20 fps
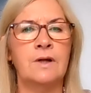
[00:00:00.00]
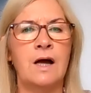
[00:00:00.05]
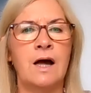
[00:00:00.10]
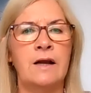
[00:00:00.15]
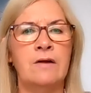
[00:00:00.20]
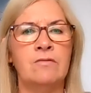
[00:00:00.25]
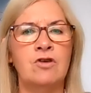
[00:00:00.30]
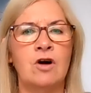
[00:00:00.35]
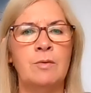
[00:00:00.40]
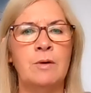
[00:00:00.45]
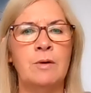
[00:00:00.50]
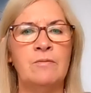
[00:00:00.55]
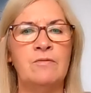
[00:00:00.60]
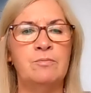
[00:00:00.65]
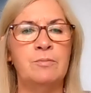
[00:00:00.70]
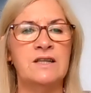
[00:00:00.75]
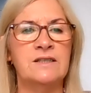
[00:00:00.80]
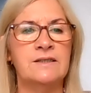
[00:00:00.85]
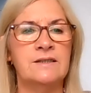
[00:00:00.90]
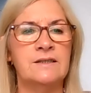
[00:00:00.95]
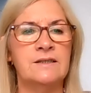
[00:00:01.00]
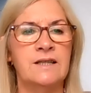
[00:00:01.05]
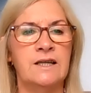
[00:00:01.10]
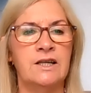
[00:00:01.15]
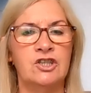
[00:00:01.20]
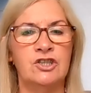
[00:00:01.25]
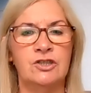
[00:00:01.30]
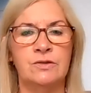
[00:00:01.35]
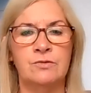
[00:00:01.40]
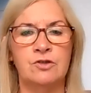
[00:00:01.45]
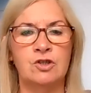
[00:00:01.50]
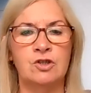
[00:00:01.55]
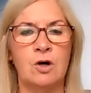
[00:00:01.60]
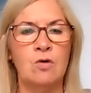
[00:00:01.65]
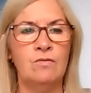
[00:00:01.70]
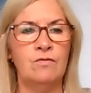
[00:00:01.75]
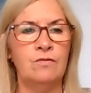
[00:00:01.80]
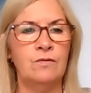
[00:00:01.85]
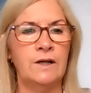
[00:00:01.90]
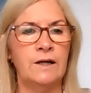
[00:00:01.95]
And I've got a bit of a presentation. So
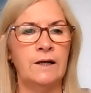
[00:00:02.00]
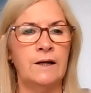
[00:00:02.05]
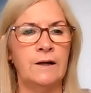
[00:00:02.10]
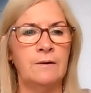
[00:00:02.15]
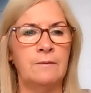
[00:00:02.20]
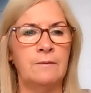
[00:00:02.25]
hopefully.